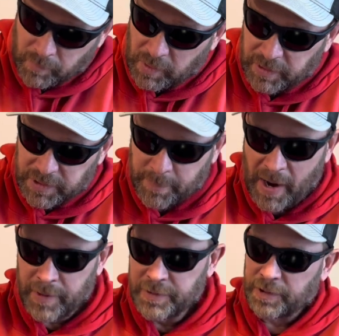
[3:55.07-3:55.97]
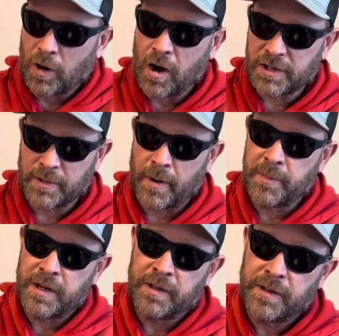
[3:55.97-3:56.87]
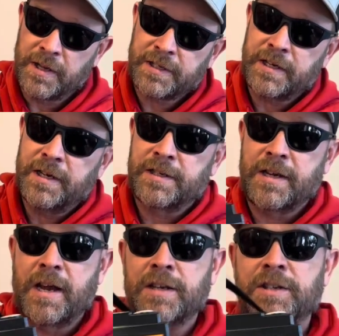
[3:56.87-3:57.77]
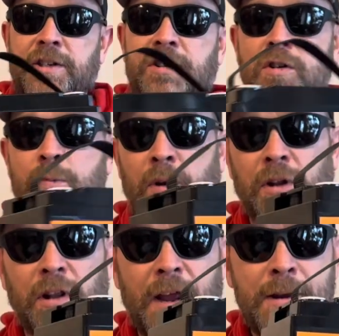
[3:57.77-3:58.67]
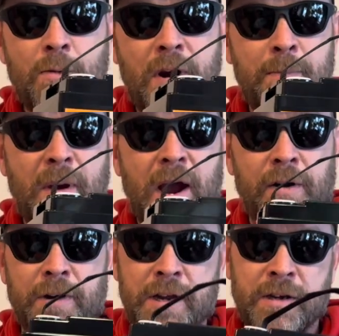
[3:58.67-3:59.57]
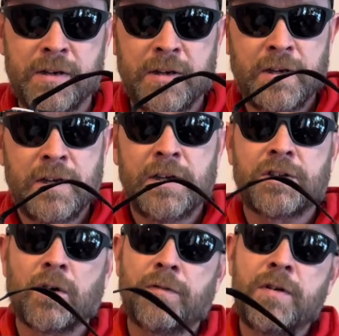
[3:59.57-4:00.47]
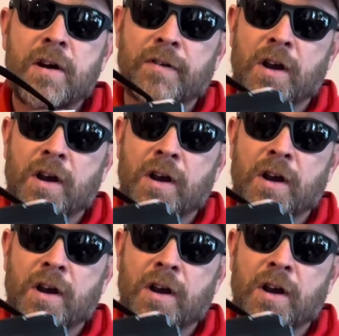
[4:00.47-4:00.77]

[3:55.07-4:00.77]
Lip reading: These batteries are awesome. I mean, this is a super lightweight battery. So if you have a